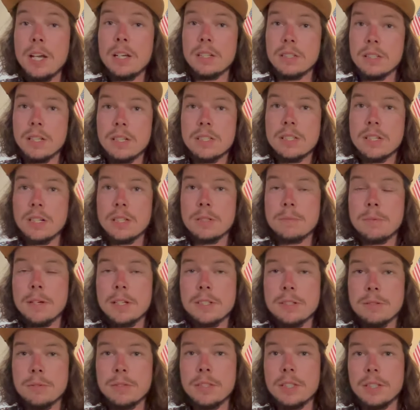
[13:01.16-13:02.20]
How about for
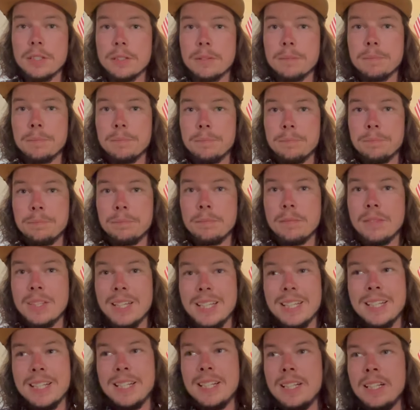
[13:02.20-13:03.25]
like a 1 mile track? Would
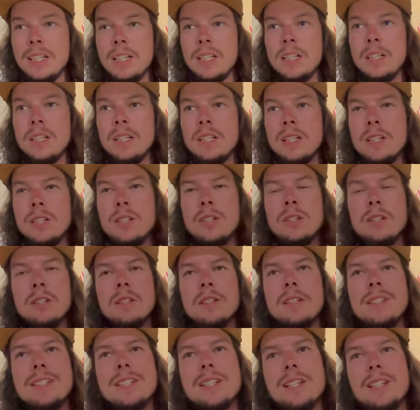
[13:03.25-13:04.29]
that just scale up to about
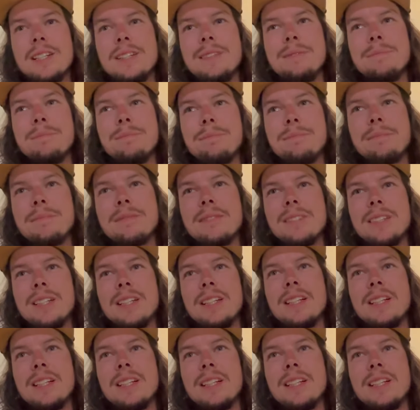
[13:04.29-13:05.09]
$500,000, $1 million?